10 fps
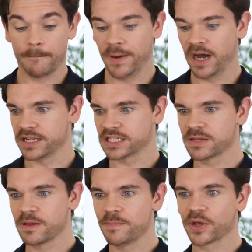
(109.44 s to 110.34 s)

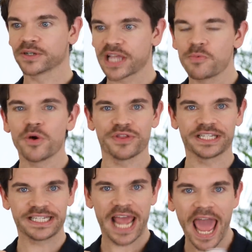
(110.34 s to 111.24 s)
But because I want
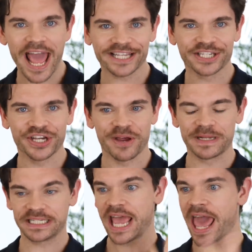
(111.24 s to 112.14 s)
this texture,
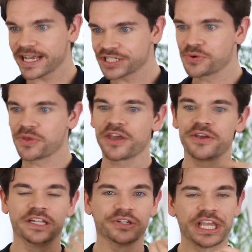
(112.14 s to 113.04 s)
but texture
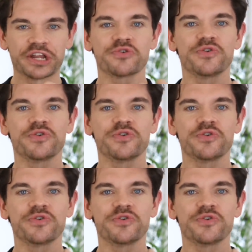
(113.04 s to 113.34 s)
without looking